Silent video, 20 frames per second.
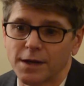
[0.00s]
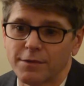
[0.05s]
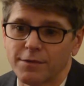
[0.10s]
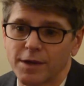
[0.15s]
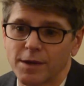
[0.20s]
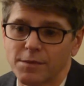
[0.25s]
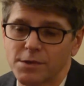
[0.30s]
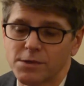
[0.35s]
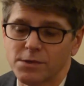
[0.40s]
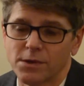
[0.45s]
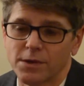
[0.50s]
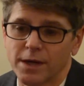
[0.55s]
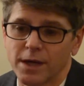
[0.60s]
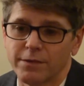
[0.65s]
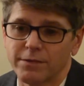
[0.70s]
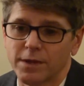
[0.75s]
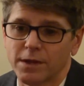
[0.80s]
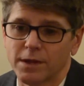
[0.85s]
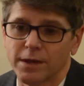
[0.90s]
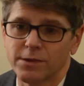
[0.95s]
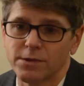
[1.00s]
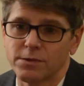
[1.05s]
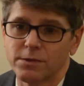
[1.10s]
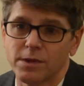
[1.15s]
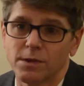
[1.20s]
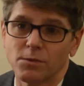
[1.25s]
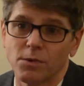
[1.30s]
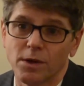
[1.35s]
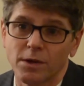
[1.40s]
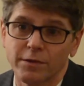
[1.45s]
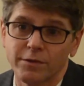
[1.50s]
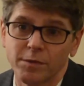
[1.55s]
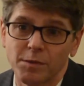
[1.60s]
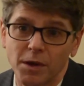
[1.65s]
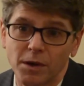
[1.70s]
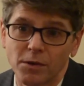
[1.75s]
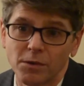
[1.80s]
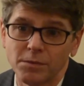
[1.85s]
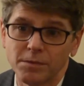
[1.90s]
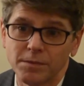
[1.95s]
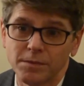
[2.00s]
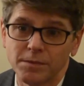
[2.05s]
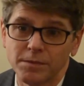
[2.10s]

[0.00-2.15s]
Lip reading: of families don't have the luxury to work from home.